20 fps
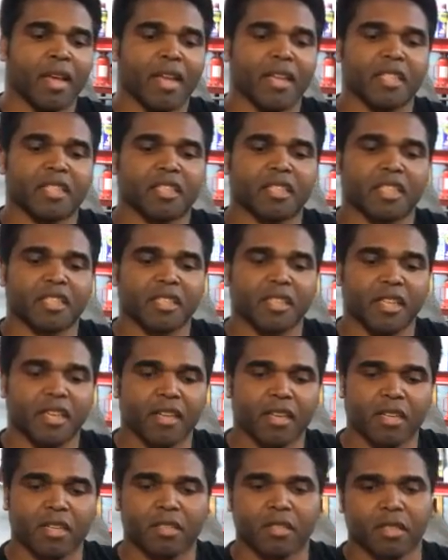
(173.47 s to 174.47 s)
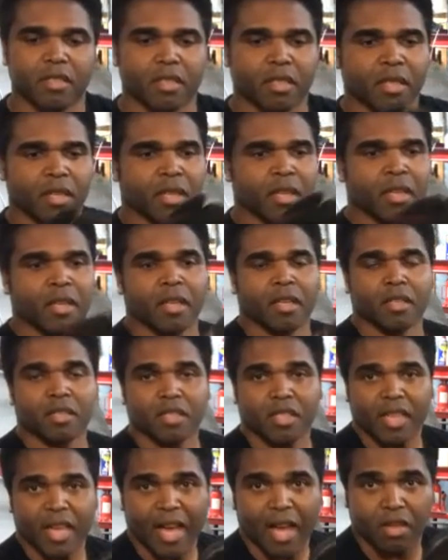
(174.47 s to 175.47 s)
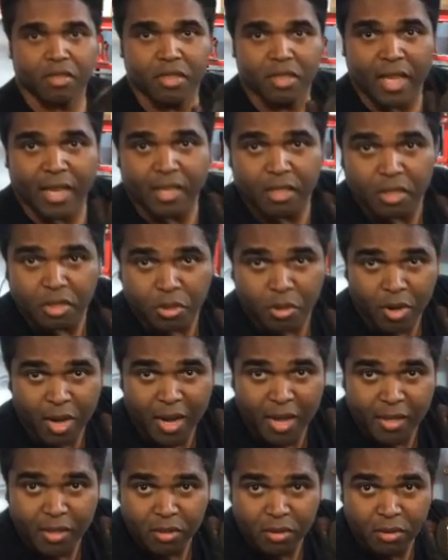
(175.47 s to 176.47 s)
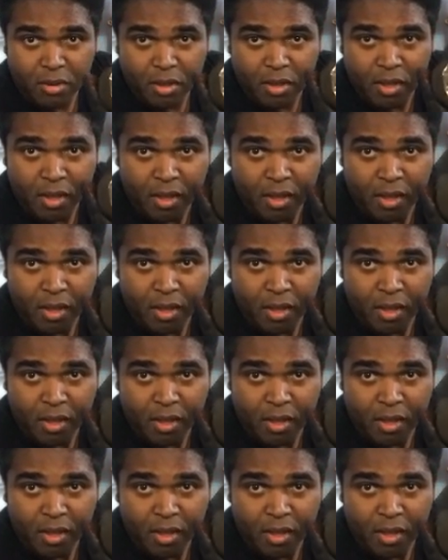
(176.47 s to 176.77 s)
and this clicks in here. You see how it's like in a triangle?